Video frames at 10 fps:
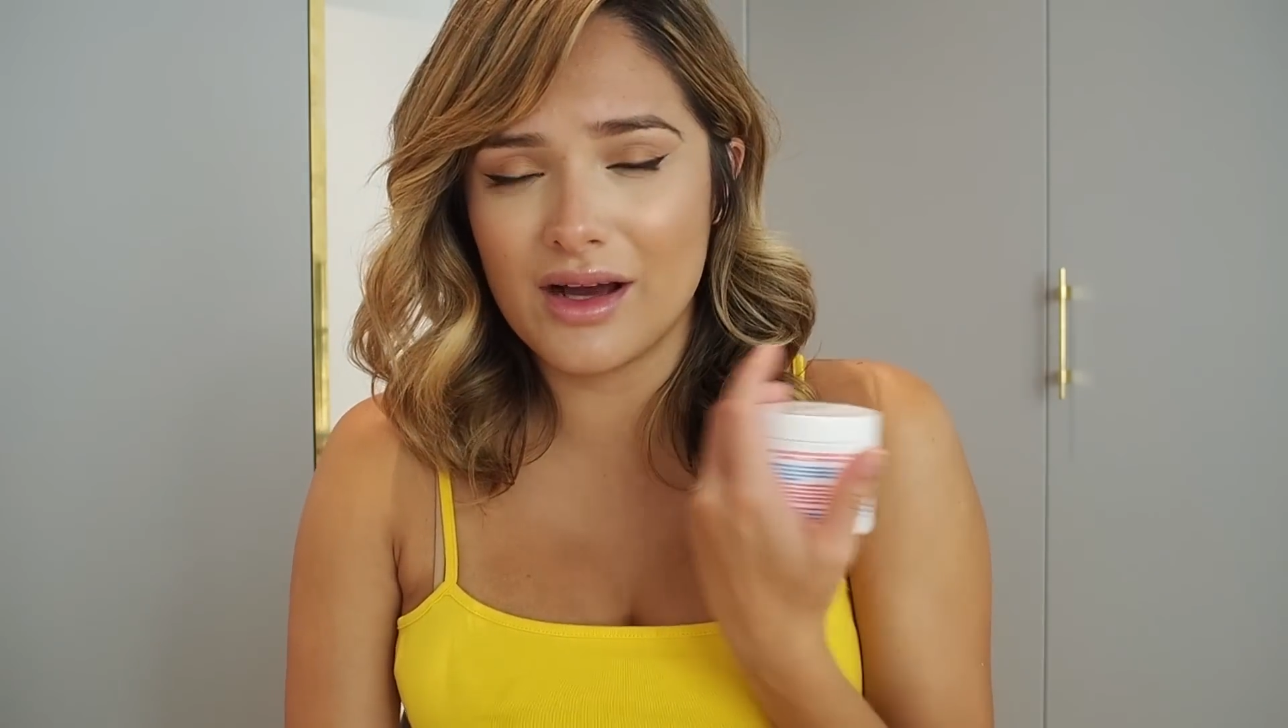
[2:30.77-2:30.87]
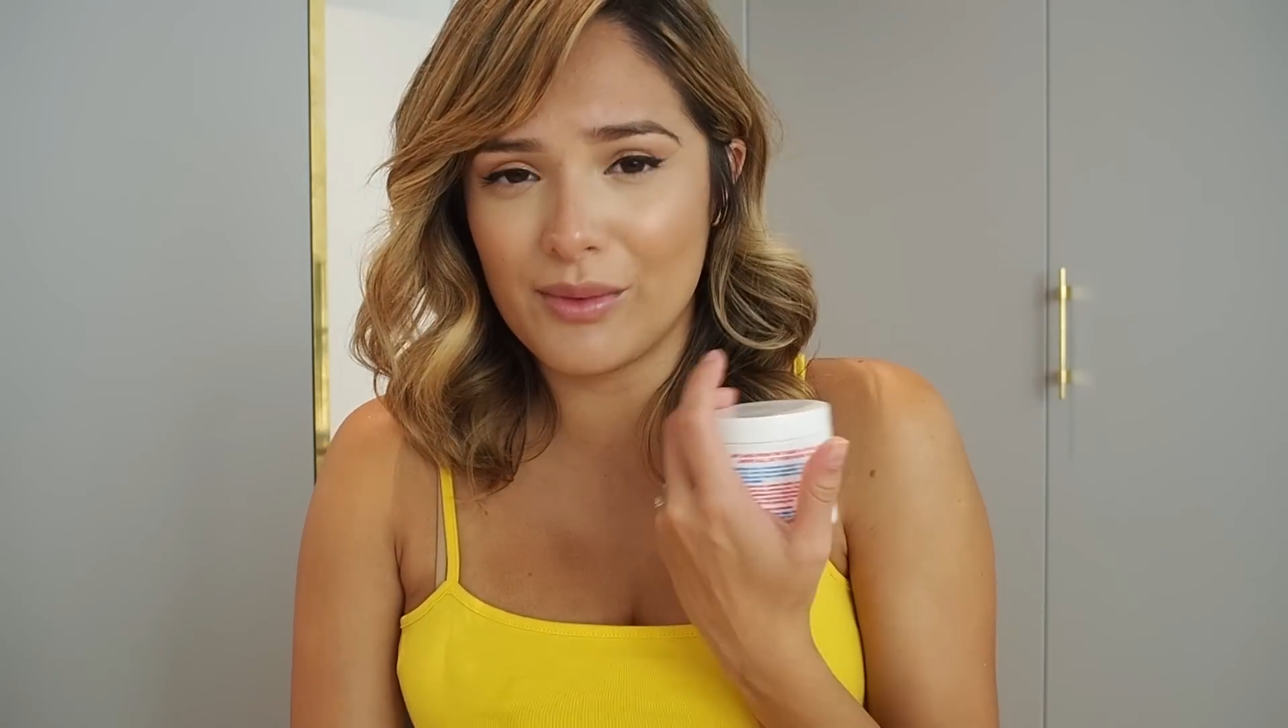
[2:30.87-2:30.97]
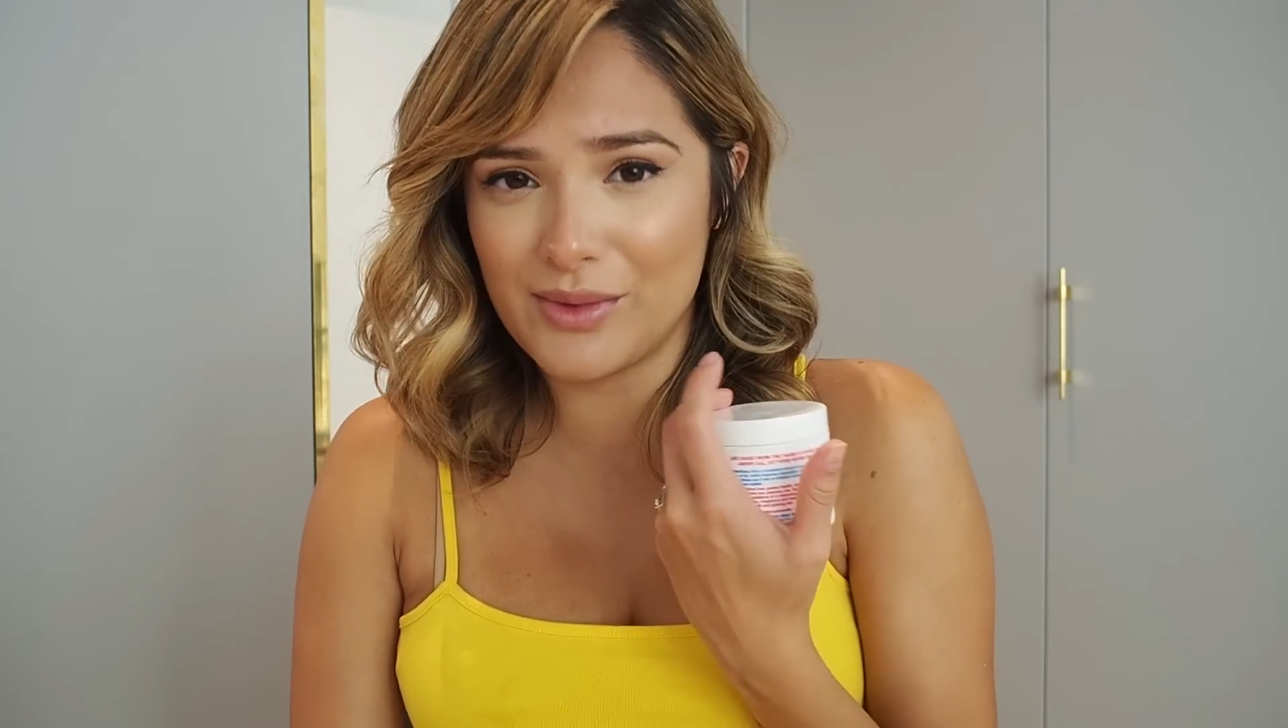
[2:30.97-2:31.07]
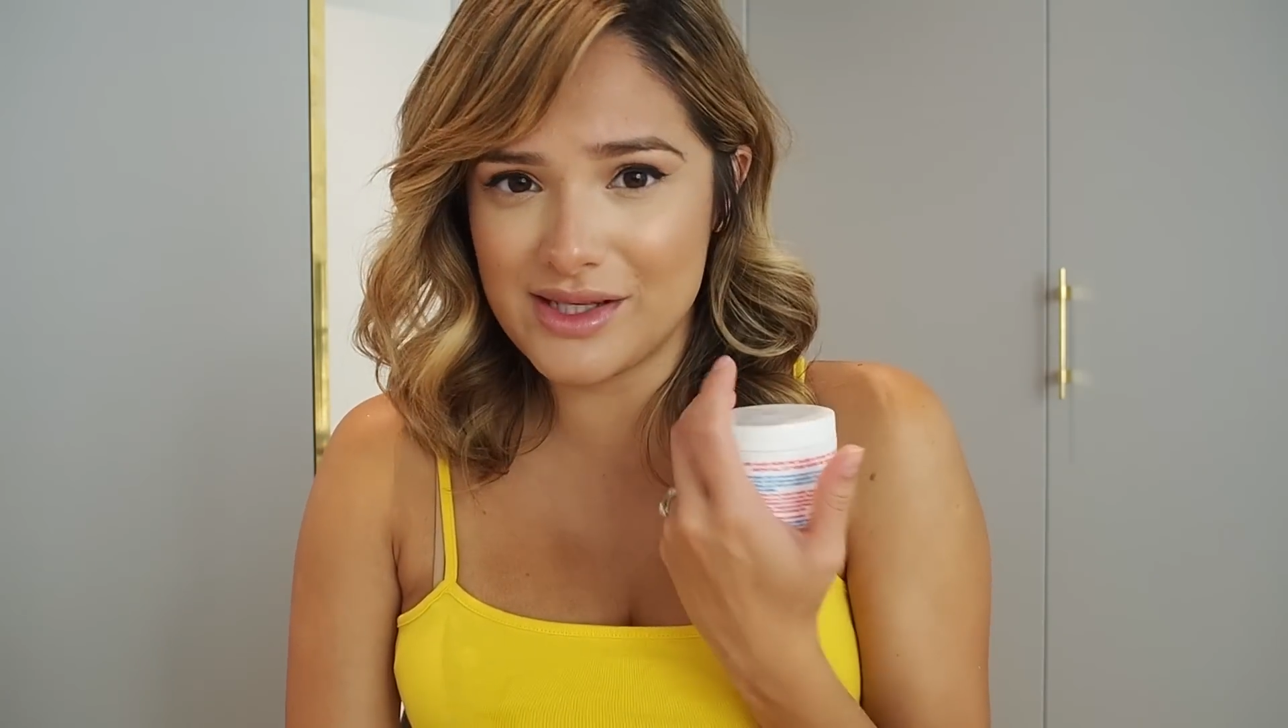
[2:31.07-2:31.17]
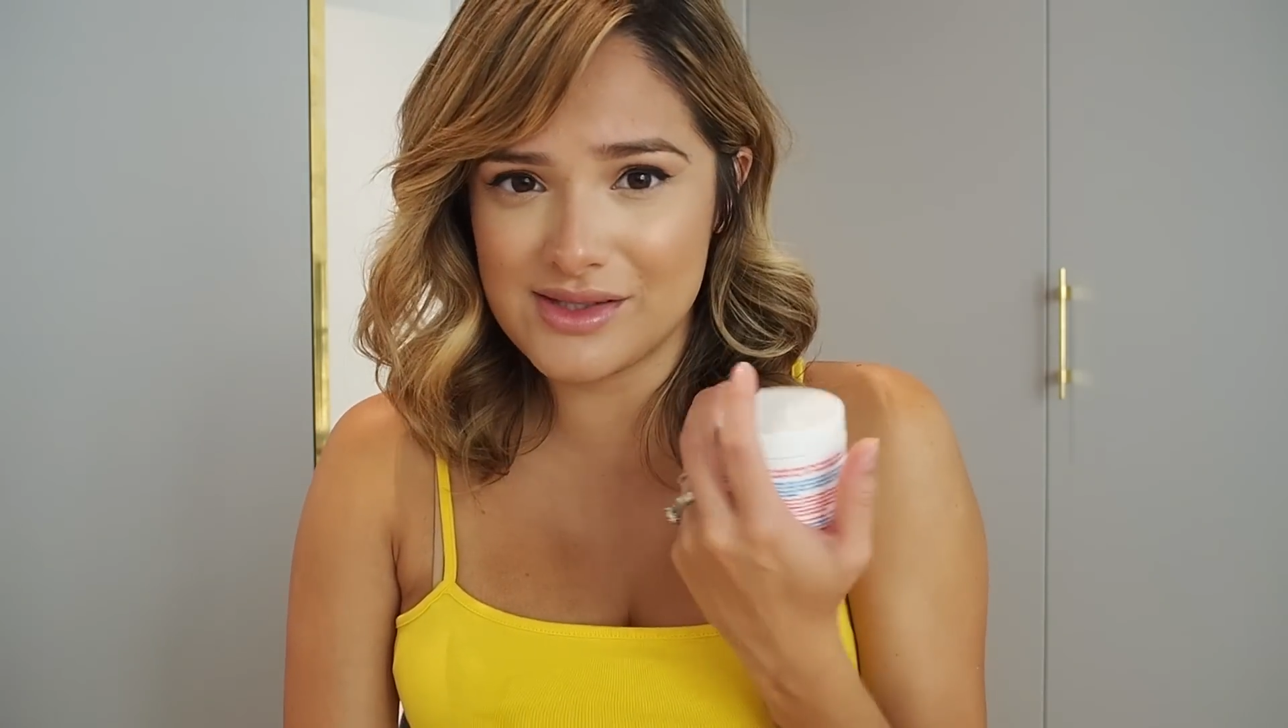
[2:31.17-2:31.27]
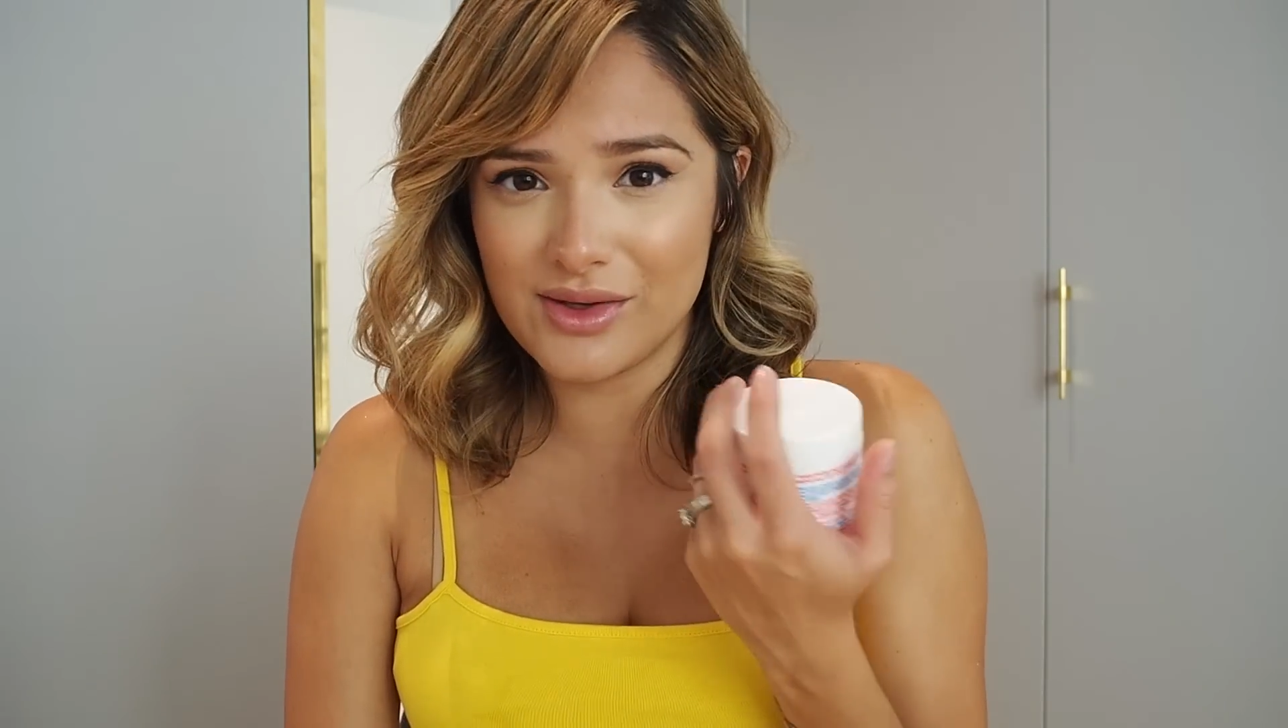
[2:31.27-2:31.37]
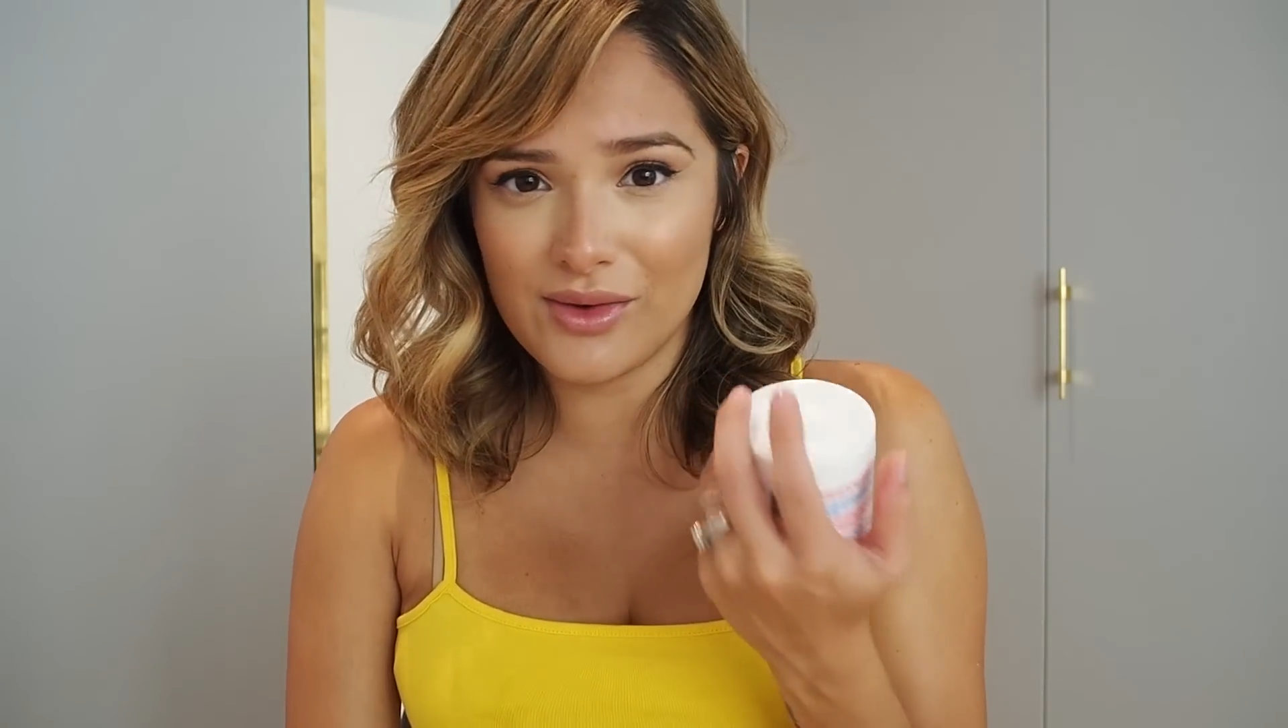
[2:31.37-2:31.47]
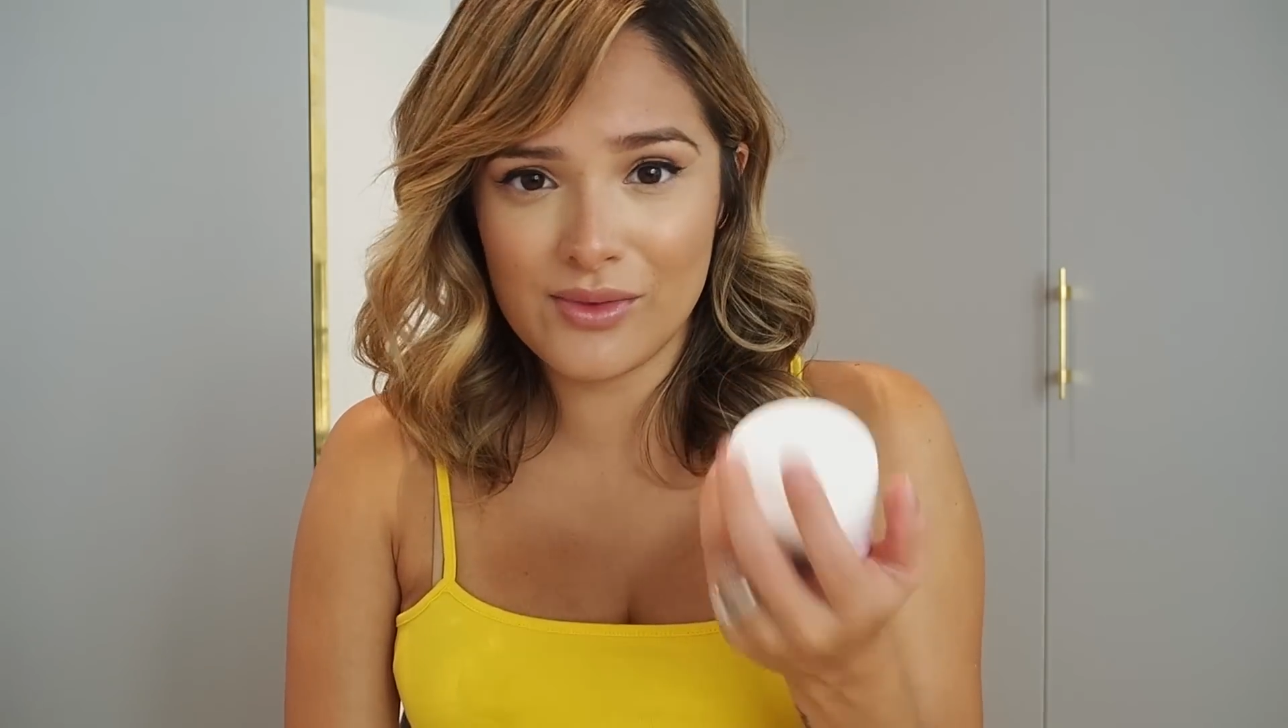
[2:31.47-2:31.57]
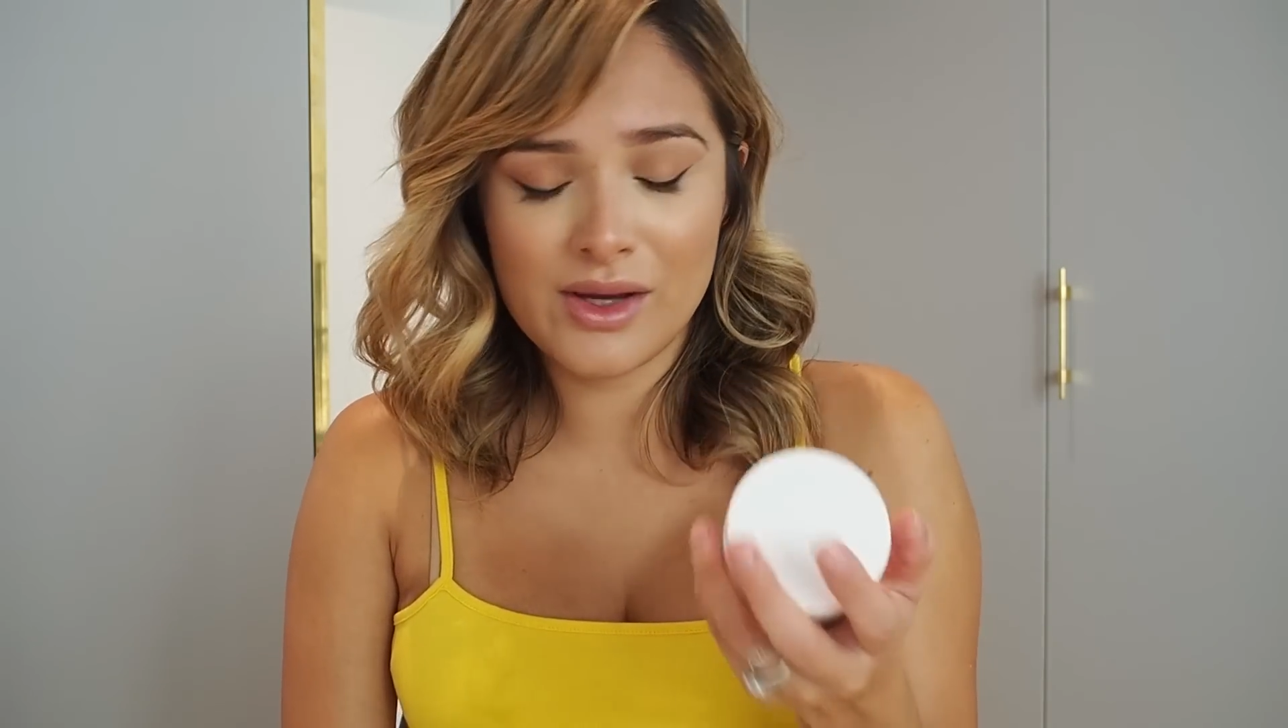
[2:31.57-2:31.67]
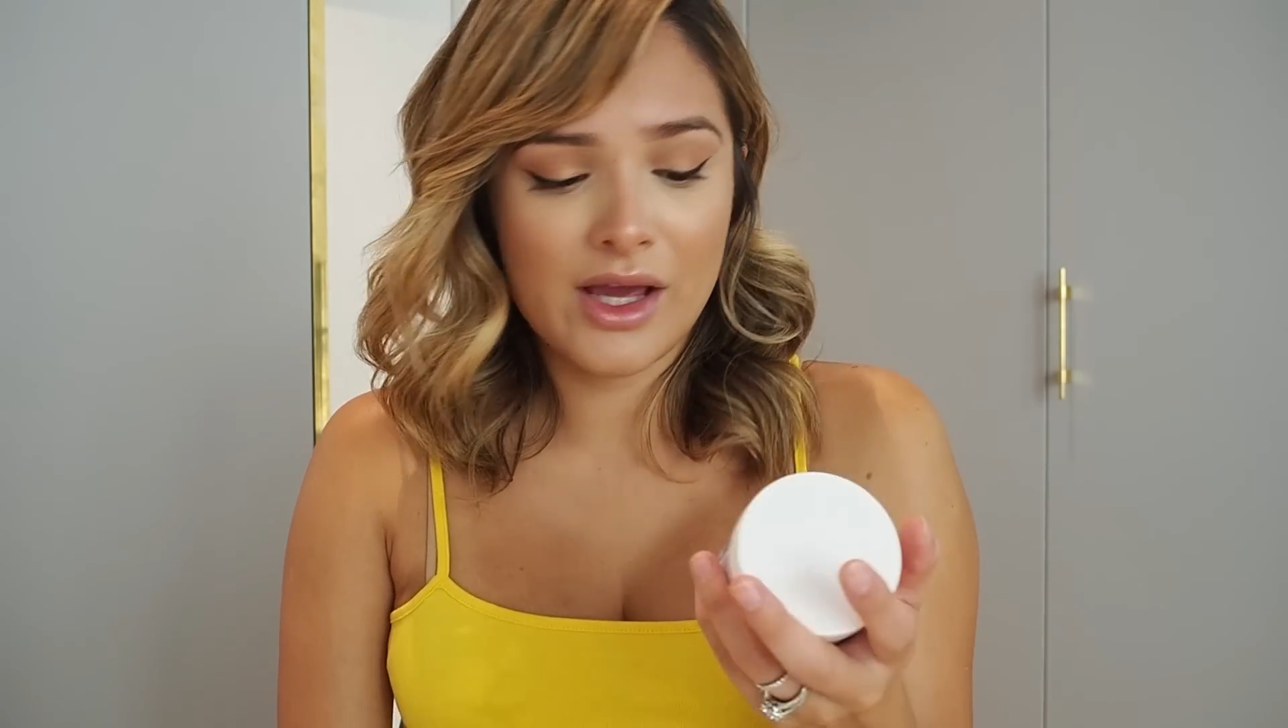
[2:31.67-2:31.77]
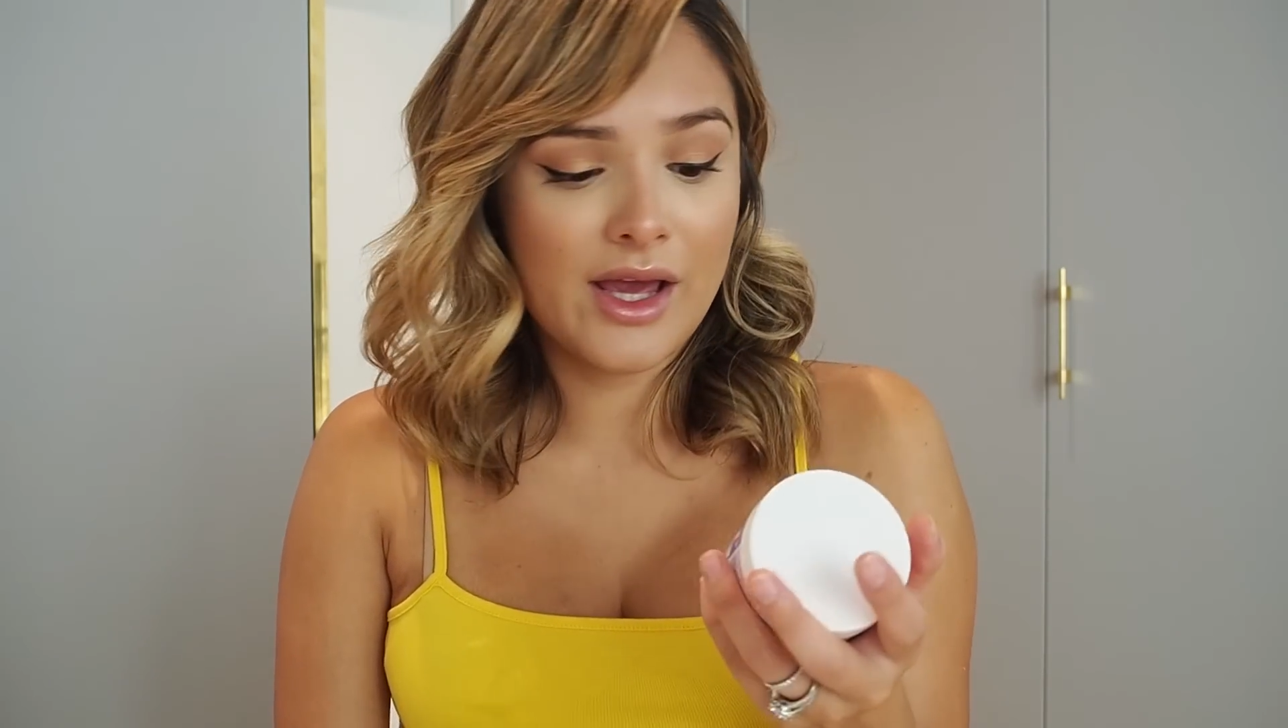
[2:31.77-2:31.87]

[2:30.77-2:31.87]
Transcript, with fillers: couple weeks ago,